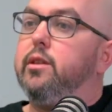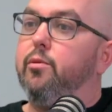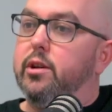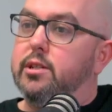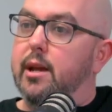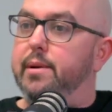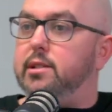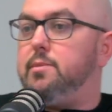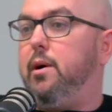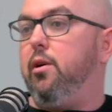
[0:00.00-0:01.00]
the real estate
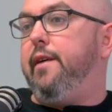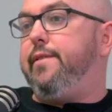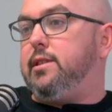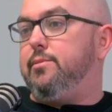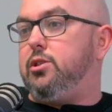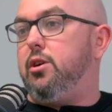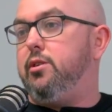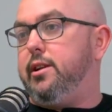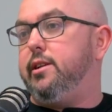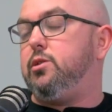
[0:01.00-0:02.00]
business my whole life, as I'm sure
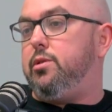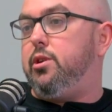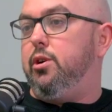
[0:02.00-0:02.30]
it is with